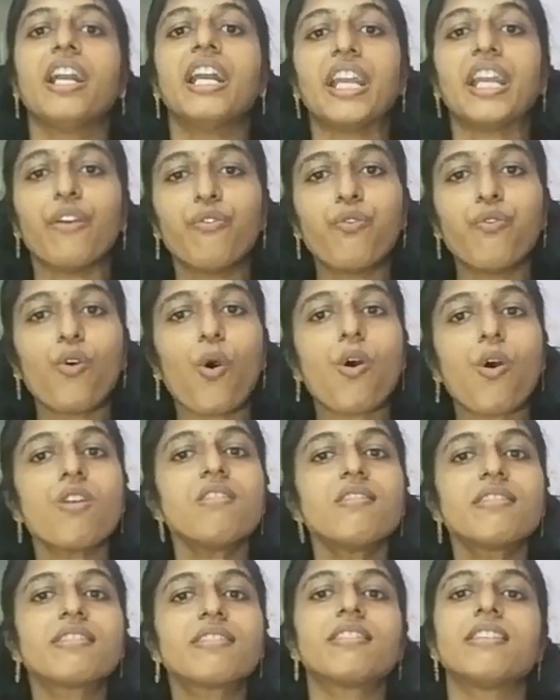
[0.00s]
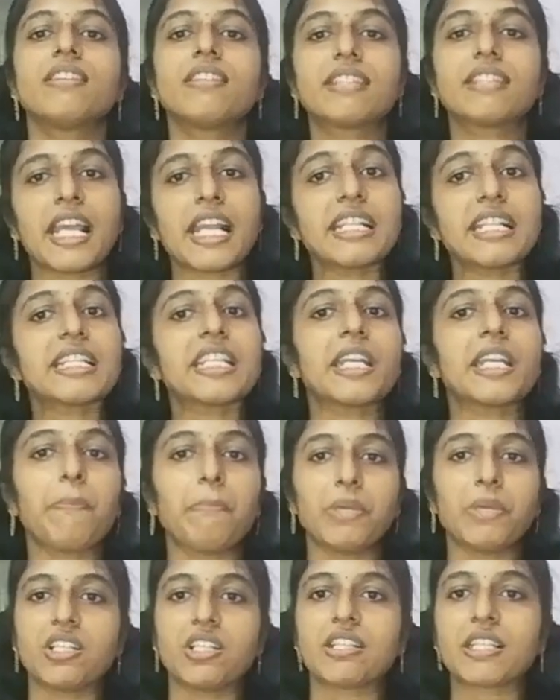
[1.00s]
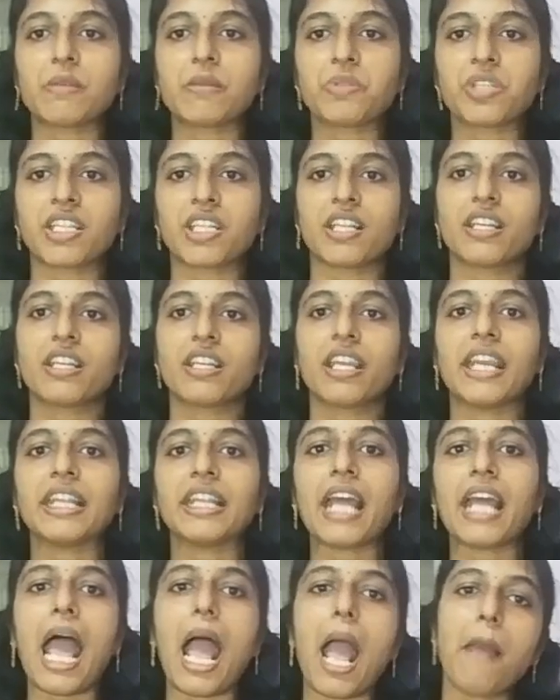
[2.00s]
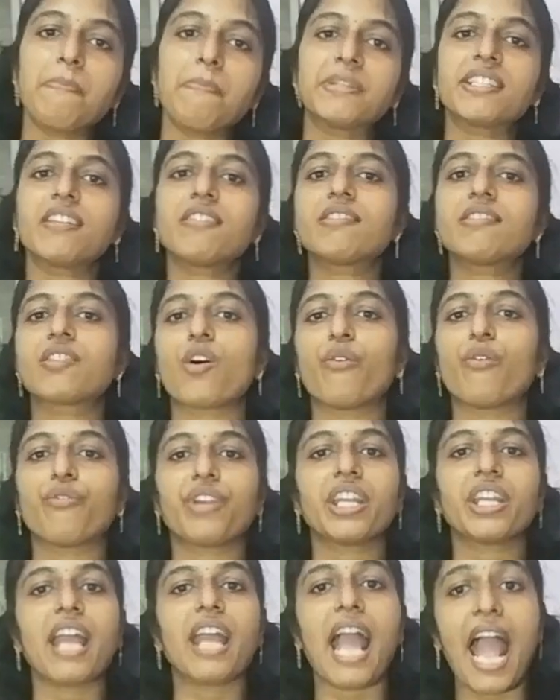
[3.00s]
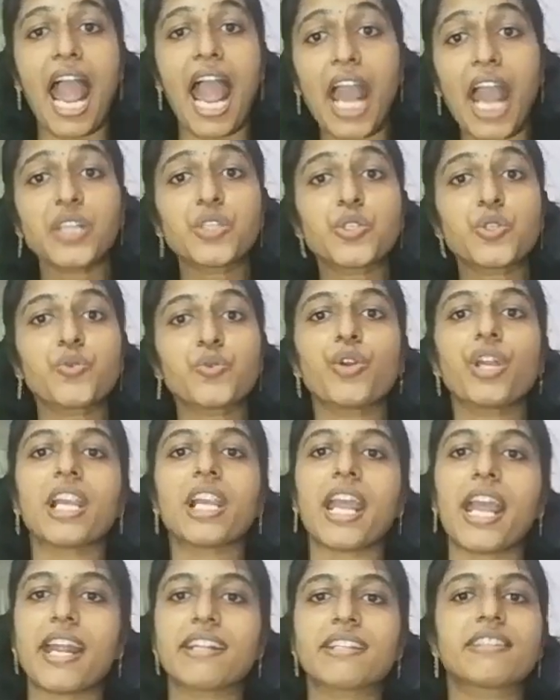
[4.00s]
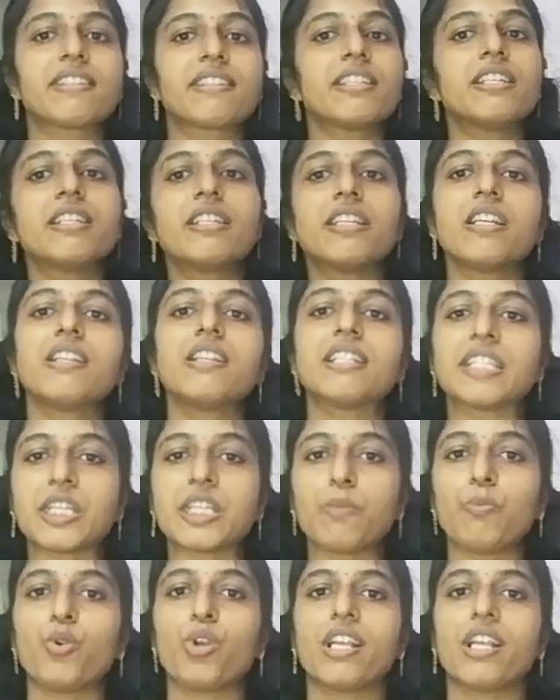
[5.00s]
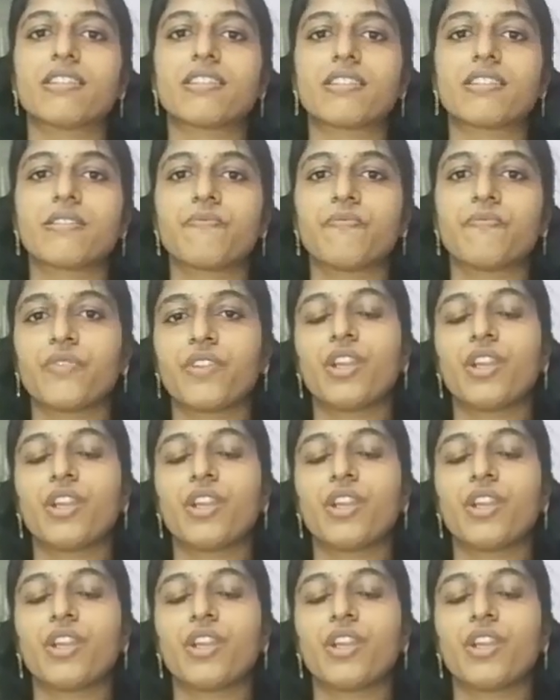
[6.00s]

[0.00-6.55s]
A false sensory perception in the absence of an actual external stimulus.